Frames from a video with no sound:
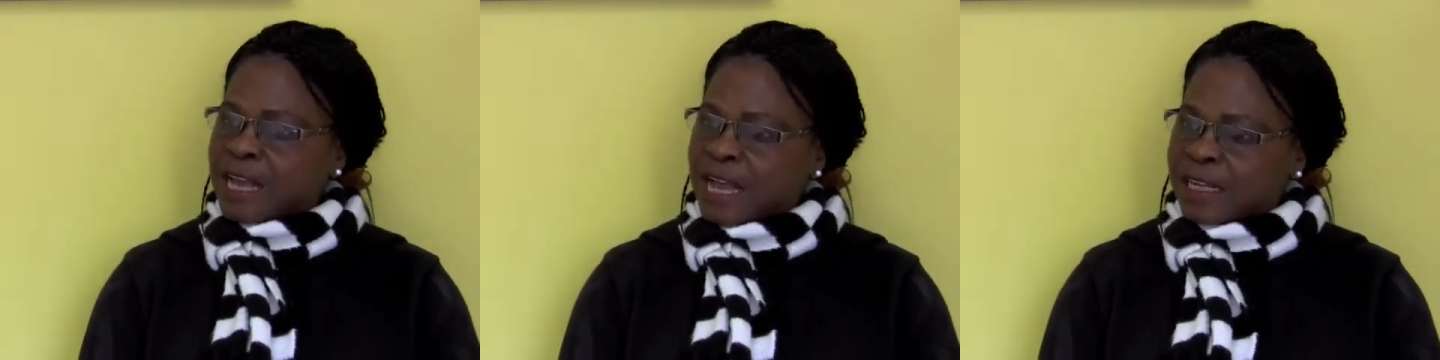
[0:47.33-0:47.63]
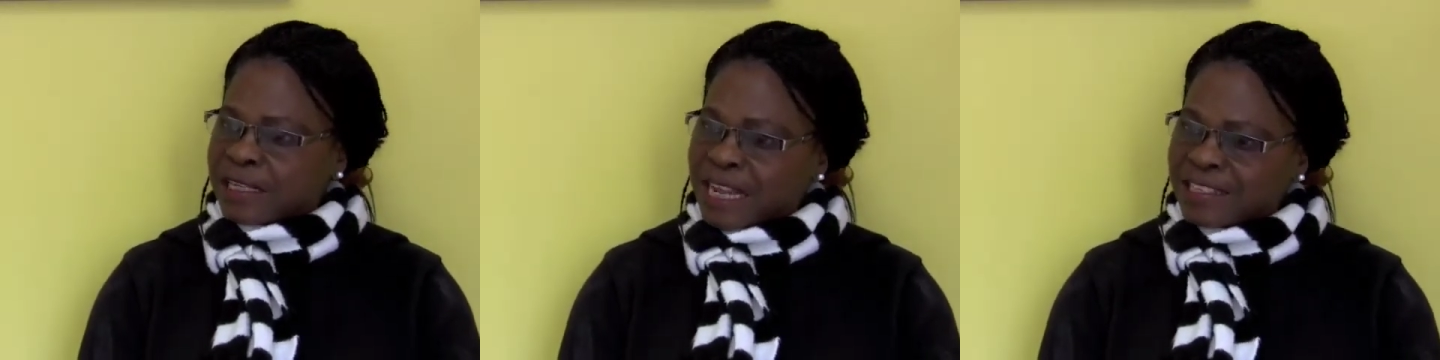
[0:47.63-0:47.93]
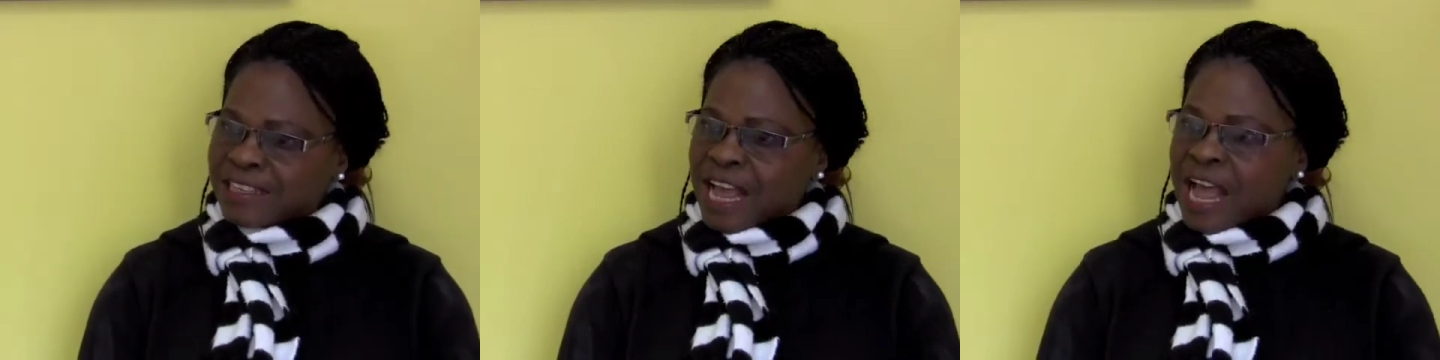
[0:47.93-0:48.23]
and
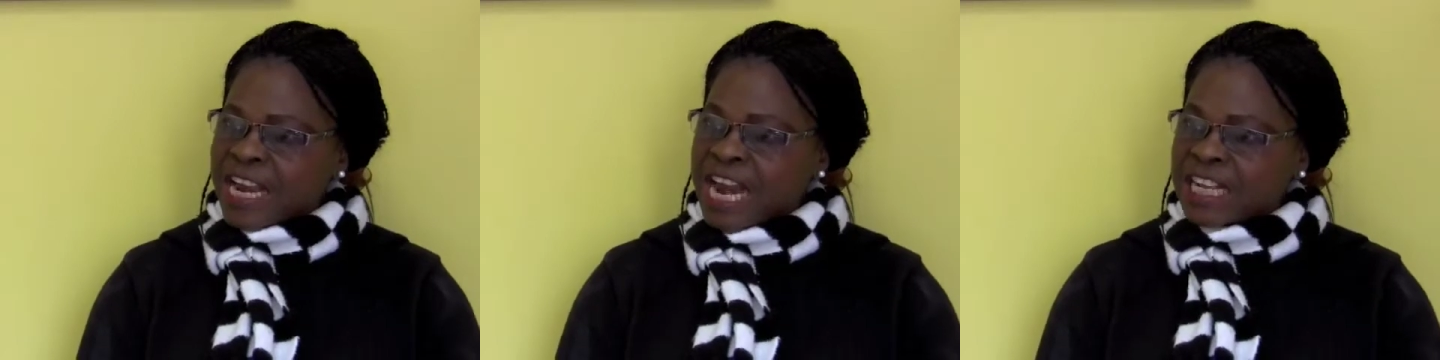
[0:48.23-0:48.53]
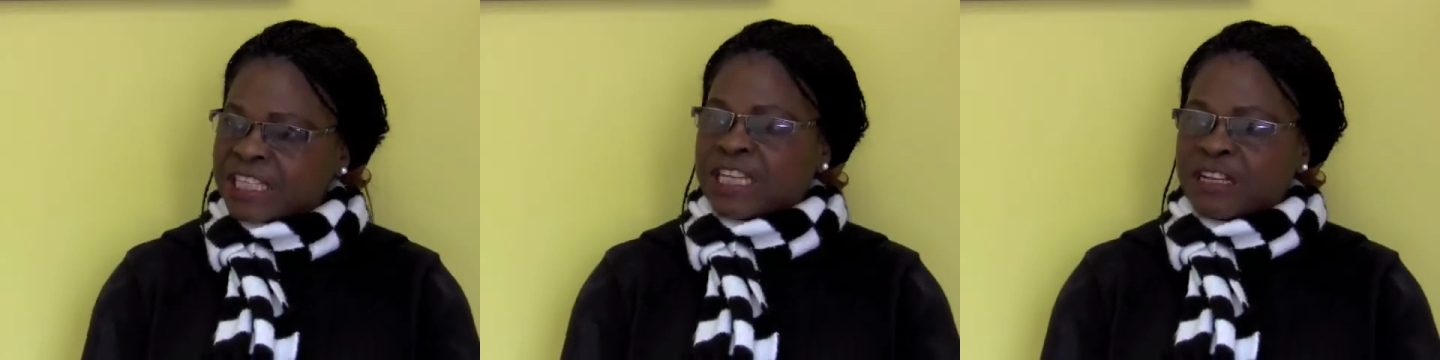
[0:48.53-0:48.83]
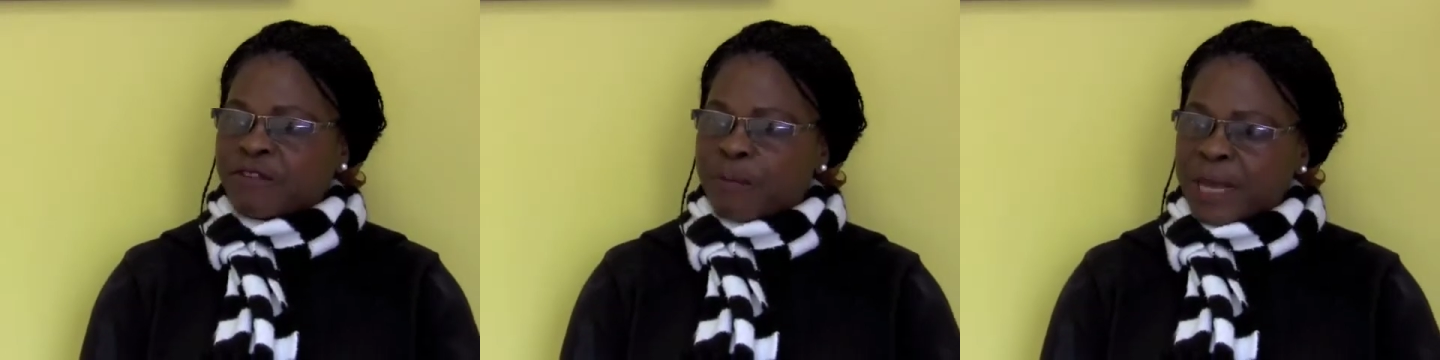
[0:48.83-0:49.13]
that is in
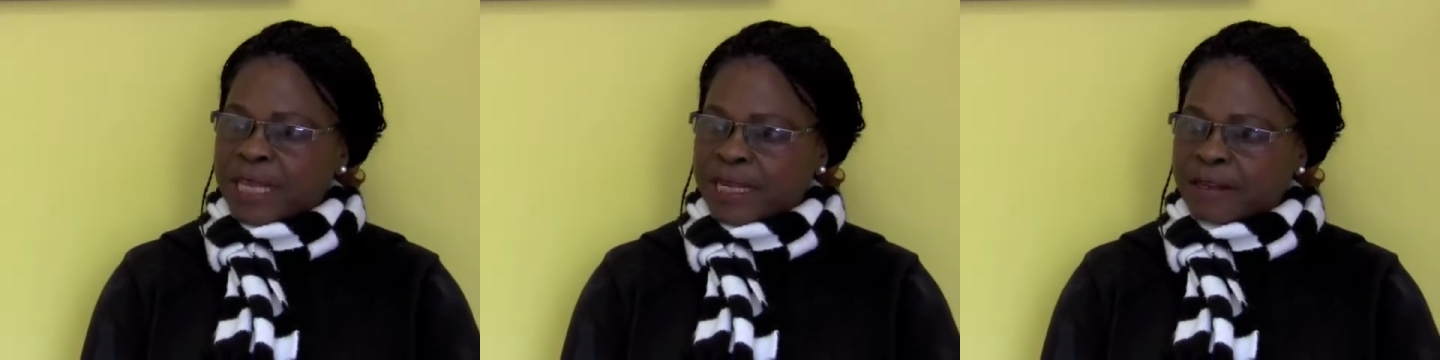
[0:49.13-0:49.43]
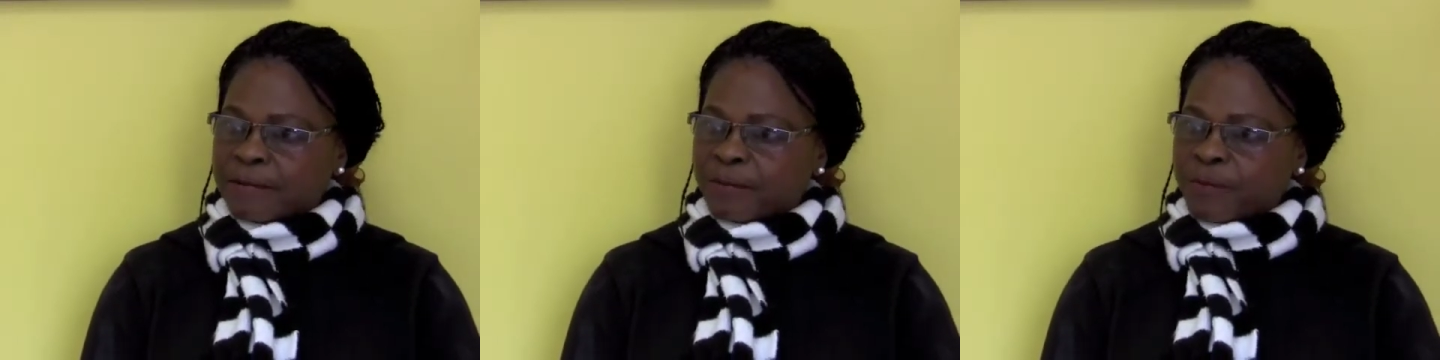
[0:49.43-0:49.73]
exchange for begging.